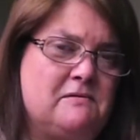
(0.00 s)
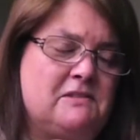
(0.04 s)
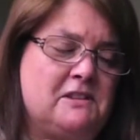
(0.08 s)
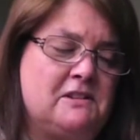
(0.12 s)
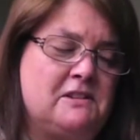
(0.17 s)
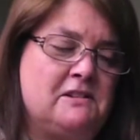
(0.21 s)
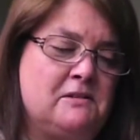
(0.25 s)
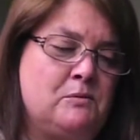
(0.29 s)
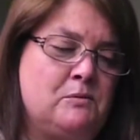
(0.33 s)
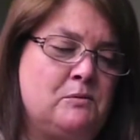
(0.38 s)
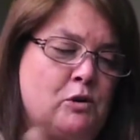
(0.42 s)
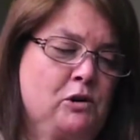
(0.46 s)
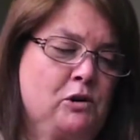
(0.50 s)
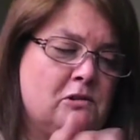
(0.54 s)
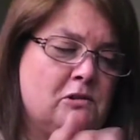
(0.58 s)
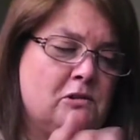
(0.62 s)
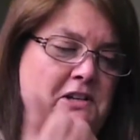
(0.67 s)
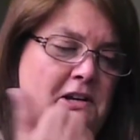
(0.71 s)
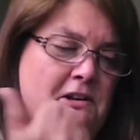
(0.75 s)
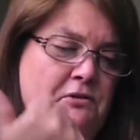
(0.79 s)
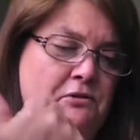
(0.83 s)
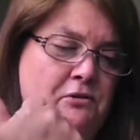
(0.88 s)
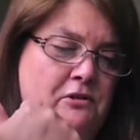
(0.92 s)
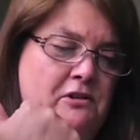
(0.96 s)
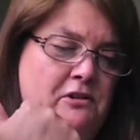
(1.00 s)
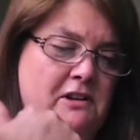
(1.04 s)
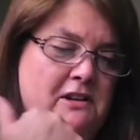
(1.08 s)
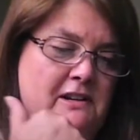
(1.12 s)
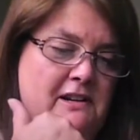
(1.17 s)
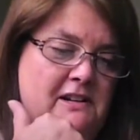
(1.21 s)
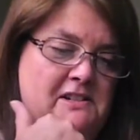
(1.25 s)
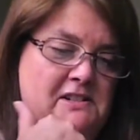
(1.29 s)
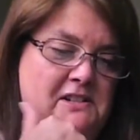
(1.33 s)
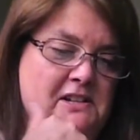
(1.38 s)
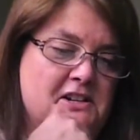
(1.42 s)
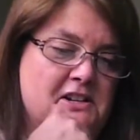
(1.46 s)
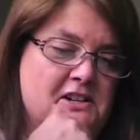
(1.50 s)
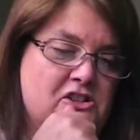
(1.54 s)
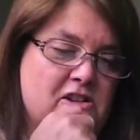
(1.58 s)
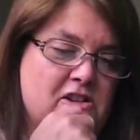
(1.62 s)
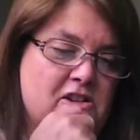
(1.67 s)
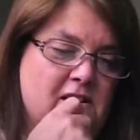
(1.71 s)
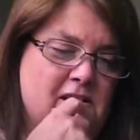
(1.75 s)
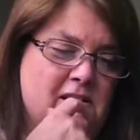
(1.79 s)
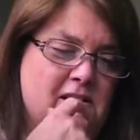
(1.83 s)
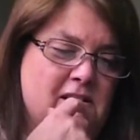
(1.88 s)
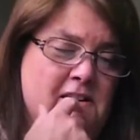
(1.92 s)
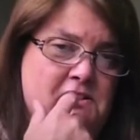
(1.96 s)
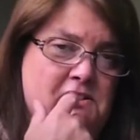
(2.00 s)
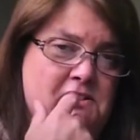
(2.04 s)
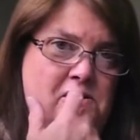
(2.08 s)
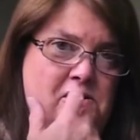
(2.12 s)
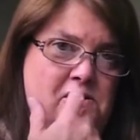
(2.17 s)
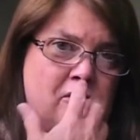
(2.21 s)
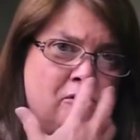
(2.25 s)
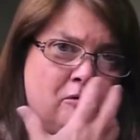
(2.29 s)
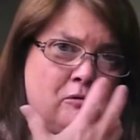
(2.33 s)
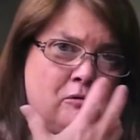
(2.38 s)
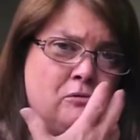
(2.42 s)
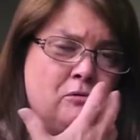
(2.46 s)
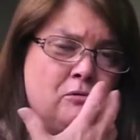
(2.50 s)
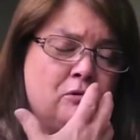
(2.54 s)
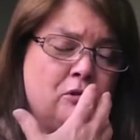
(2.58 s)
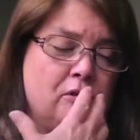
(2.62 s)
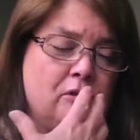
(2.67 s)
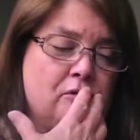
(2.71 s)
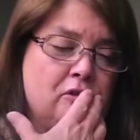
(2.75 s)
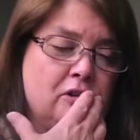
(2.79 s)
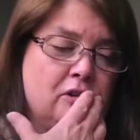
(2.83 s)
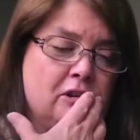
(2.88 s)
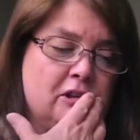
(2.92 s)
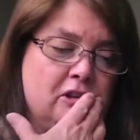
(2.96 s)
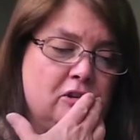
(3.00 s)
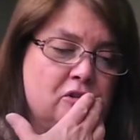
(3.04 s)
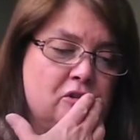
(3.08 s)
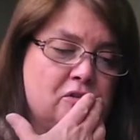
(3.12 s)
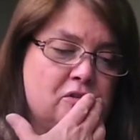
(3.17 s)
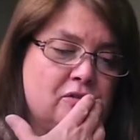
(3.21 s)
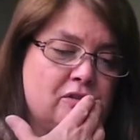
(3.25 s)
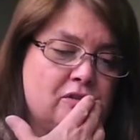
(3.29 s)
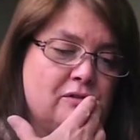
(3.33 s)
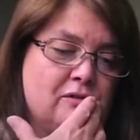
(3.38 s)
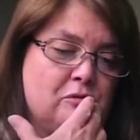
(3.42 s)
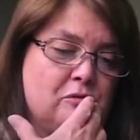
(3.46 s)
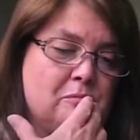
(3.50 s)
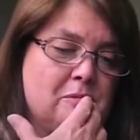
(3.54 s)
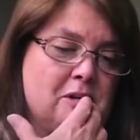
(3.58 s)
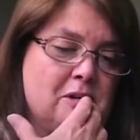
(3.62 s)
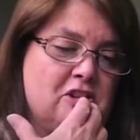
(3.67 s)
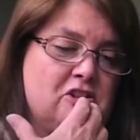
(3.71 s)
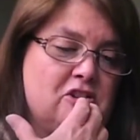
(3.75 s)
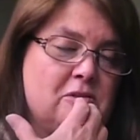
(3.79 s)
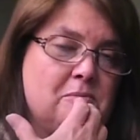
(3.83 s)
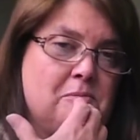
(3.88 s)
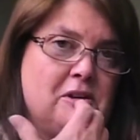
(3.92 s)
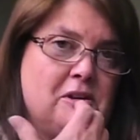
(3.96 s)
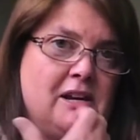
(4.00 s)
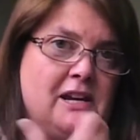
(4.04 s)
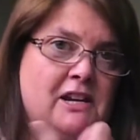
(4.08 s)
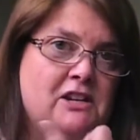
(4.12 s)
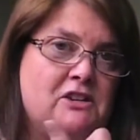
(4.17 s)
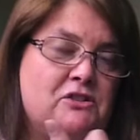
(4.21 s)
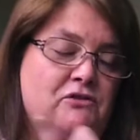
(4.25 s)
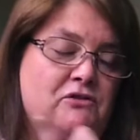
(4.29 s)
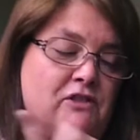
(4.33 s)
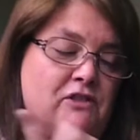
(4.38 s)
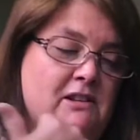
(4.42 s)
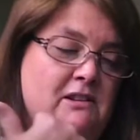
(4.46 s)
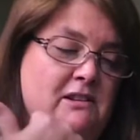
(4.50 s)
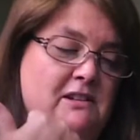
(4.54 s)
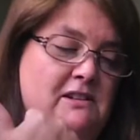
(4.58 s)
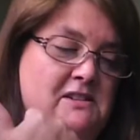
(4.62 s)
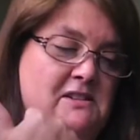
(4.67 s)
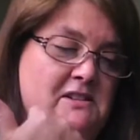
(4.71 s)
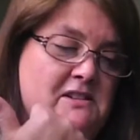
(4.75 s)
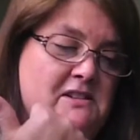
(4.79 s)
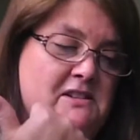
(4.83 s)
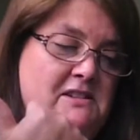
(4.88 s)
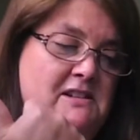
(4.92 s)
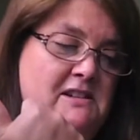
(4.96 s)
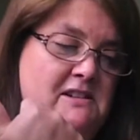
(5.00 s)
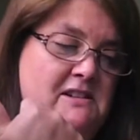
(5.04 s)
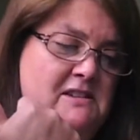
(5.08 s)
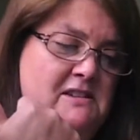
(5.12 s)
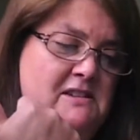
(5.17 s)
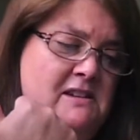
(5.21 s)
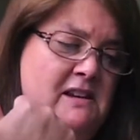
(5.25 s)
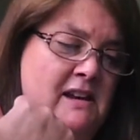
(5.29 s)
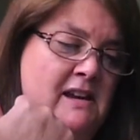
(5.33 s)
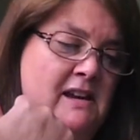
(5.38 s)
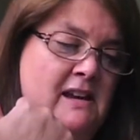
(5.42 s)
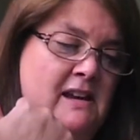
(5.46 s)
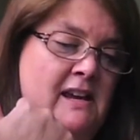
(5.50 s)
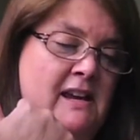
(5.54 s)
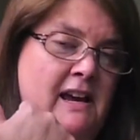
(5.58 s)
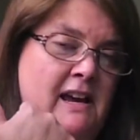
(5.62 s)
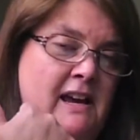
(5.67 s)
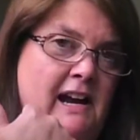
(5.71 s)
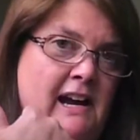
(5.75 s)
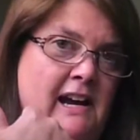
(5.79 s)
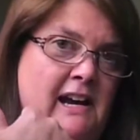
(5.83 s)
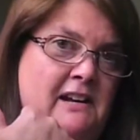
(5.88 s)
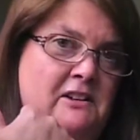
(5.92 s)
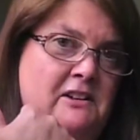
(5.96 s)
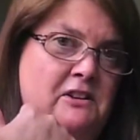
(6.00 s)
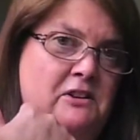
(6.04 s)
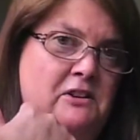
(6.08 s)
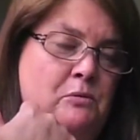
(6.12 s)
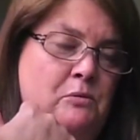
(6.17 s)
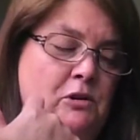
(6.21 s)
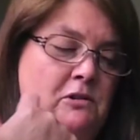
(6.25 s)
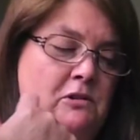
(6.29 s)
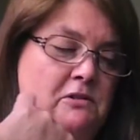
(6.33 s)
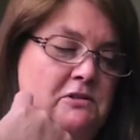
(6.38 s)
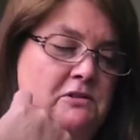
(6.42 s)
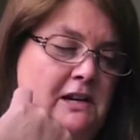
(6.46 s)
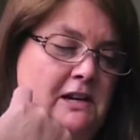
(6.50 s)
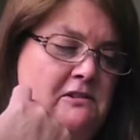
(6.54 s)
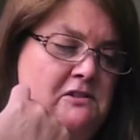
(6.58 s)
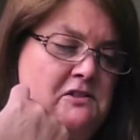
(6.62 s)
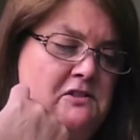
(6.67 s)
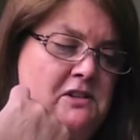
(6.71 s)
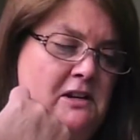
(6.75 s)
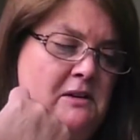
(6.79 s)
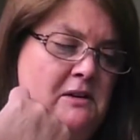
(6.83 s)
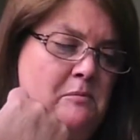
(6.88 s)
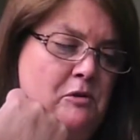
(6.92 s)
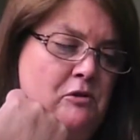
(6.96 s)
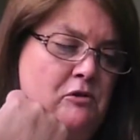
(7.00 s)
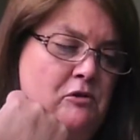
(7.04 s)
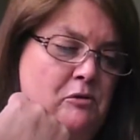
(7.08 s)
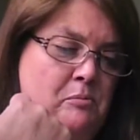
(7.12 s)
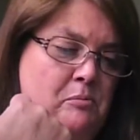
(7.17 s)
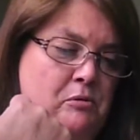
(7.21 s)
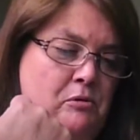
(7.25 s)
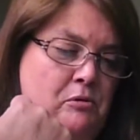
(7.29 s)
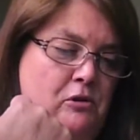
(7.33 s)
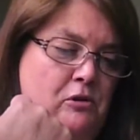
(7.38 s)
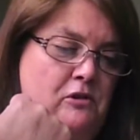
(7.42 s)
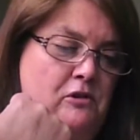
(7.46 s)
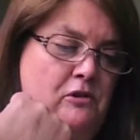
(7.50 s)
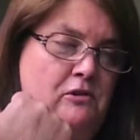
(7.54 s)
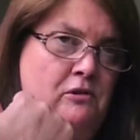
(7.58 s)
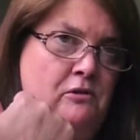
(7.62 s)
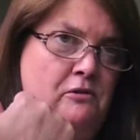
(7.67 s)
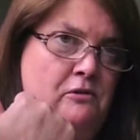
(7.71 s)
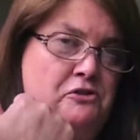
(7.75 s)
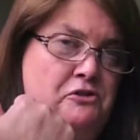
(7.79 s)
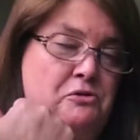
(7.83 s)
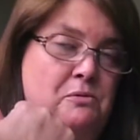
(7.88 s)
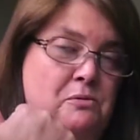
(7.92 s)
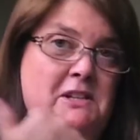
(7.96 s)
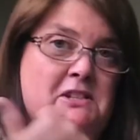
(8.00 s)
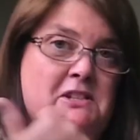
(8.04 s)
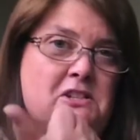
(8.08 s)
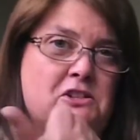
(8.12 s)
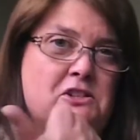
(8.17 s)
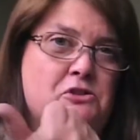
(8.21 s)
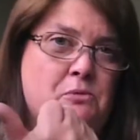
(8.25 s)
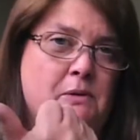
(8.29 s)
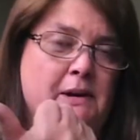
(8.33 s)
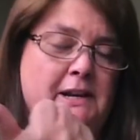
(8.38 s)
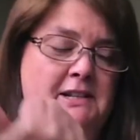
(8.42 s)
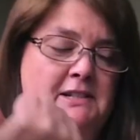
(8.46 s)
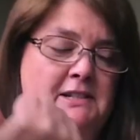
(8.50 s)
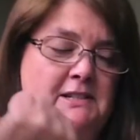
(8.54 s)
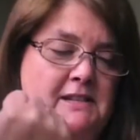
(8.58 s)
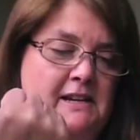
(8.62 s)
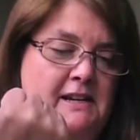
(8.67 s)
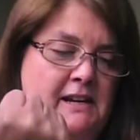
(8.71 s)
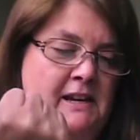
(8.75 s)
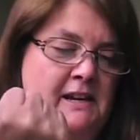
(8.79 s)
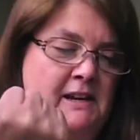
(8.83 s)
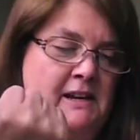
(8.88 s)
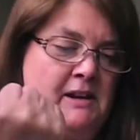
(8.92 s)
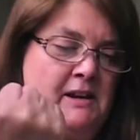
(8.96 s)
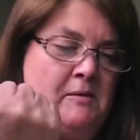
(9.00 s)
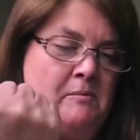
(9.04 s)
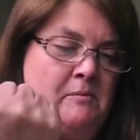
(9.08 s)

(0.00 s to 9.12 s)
The World Health Organization has a whole lot of really useful information about age-friendly cities, and the World Alzheimer Report of 2020